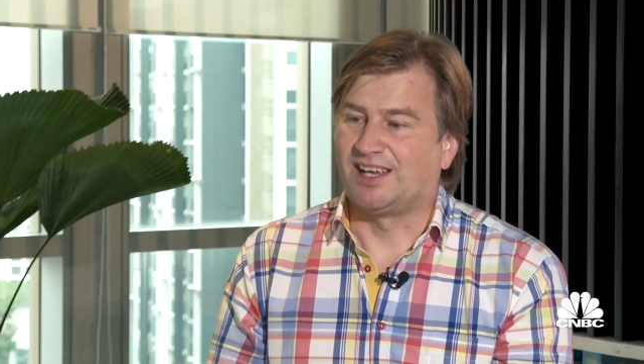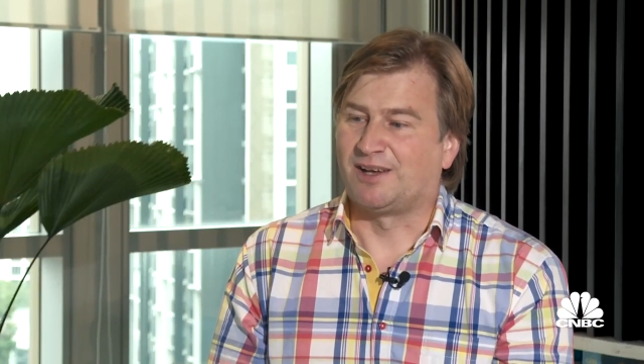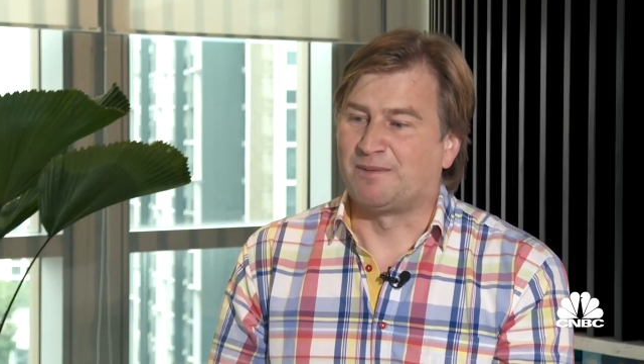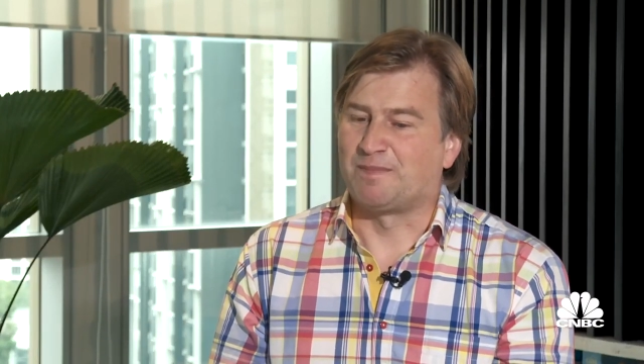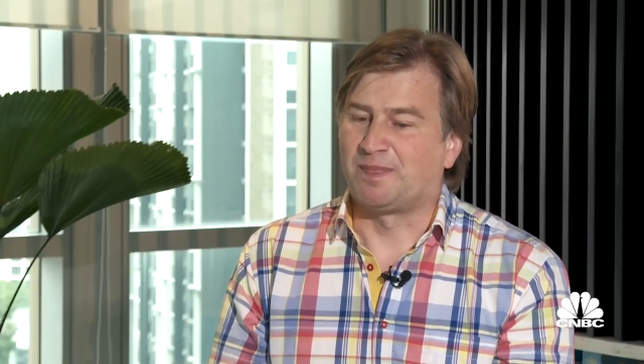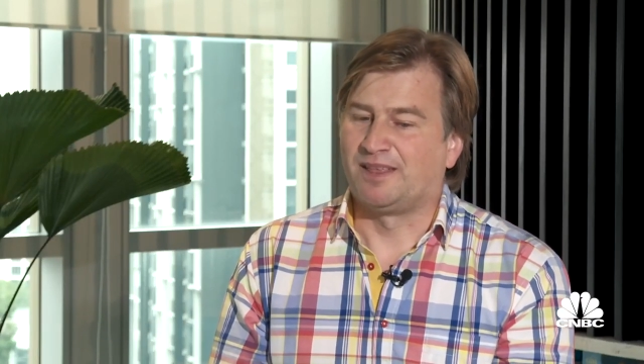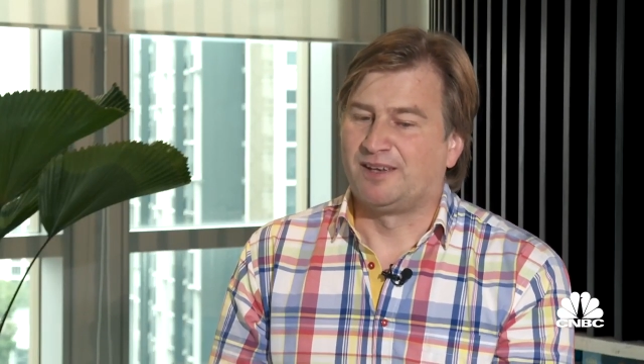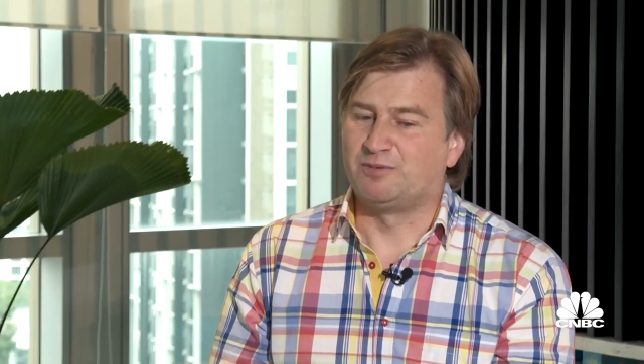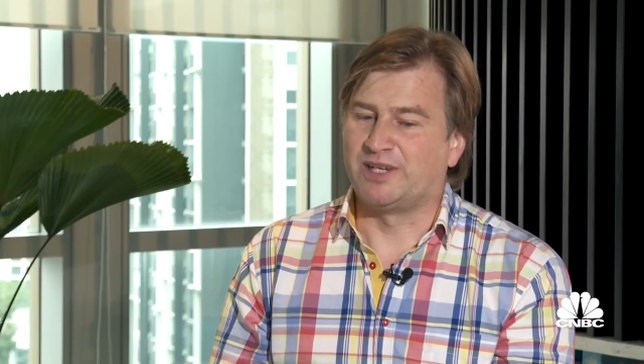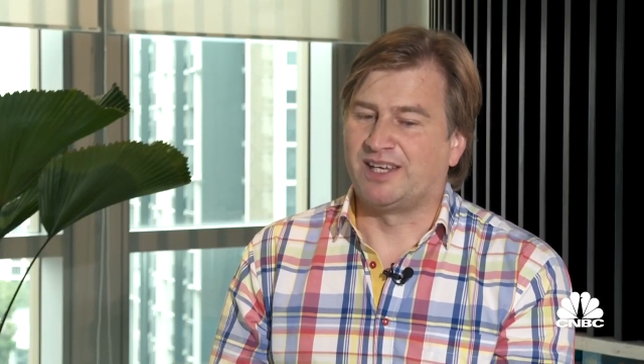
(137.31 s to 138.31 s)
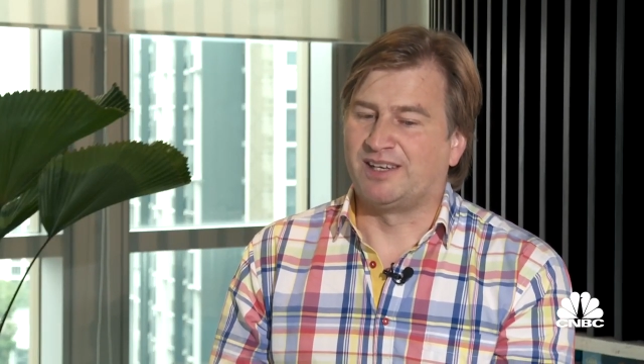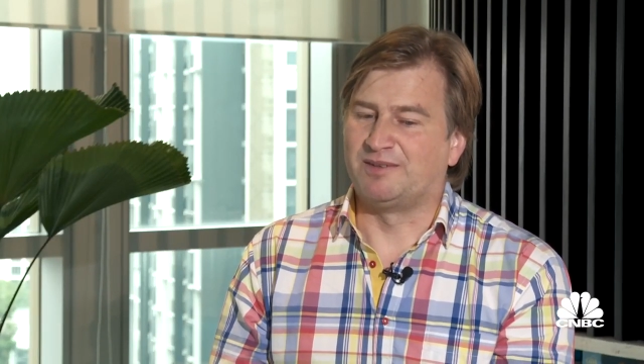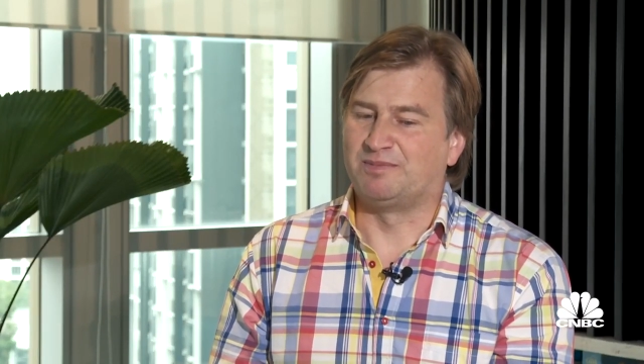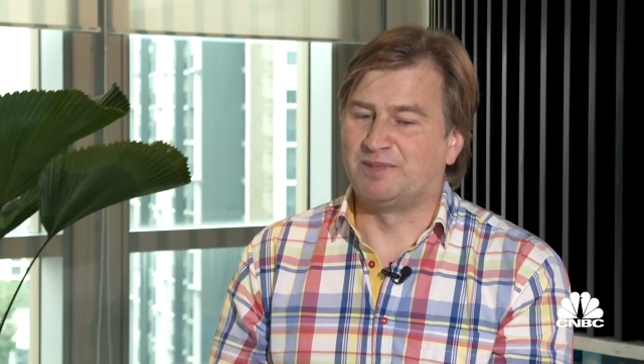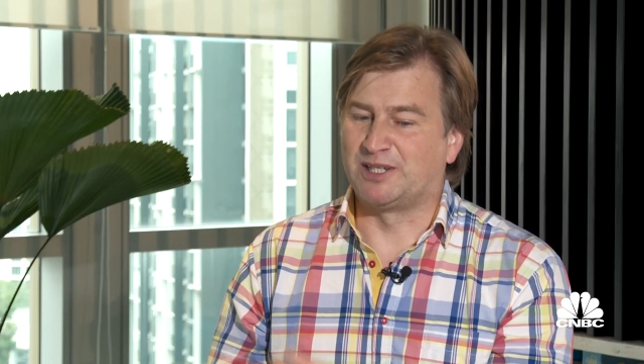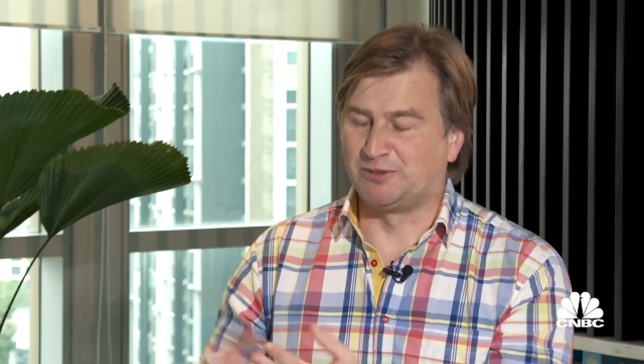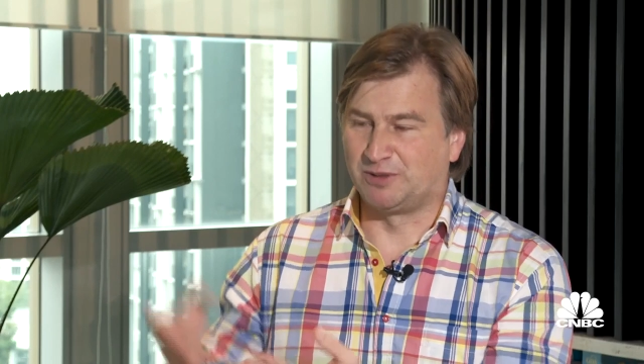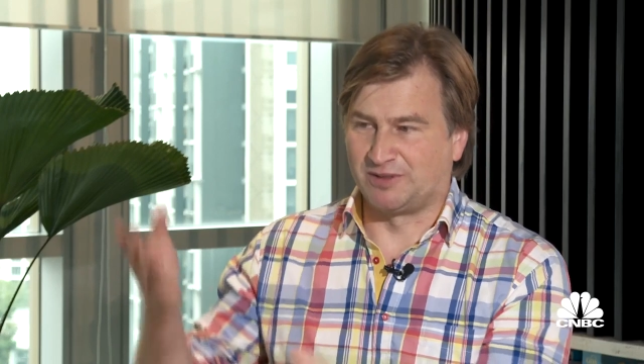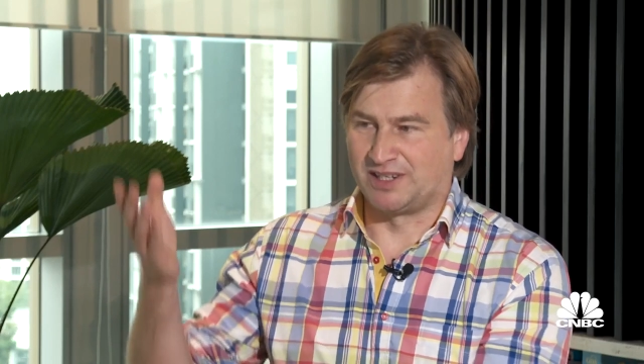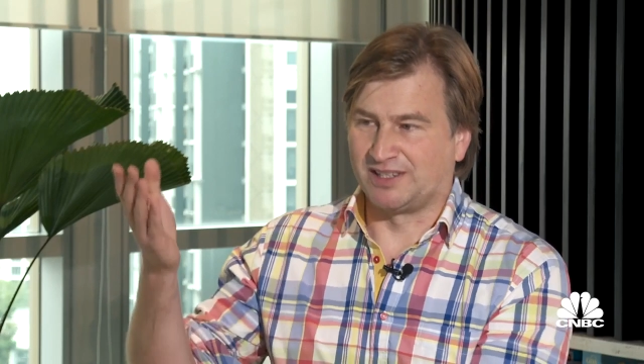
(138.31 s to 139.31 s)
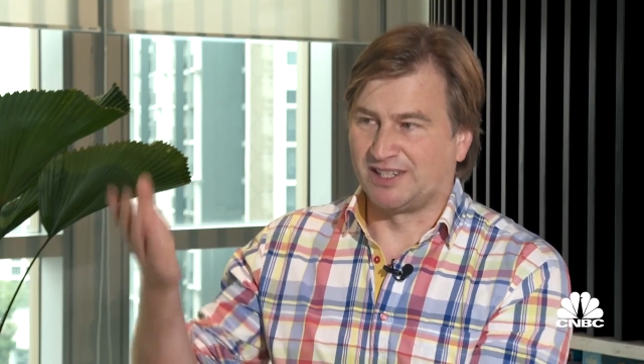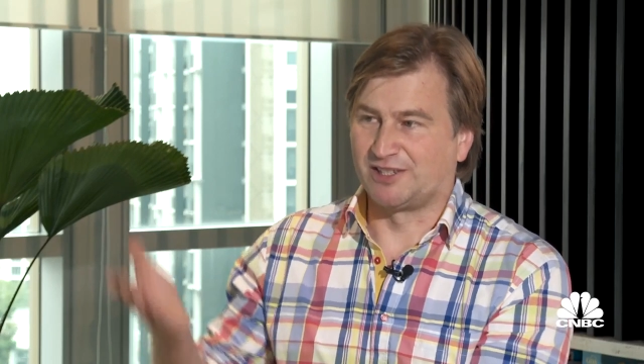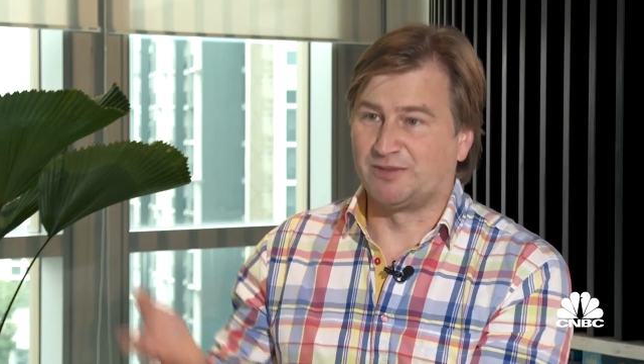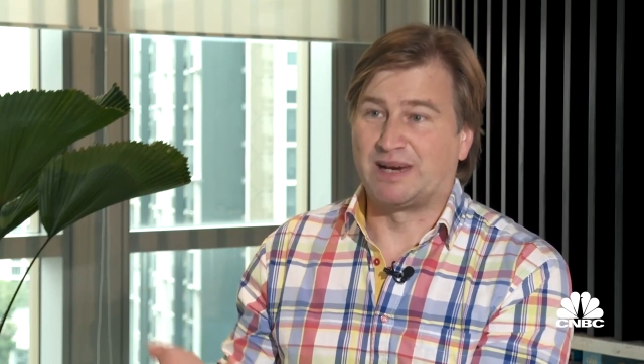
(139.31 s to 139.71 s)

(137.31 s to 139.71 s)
um, we, because we run this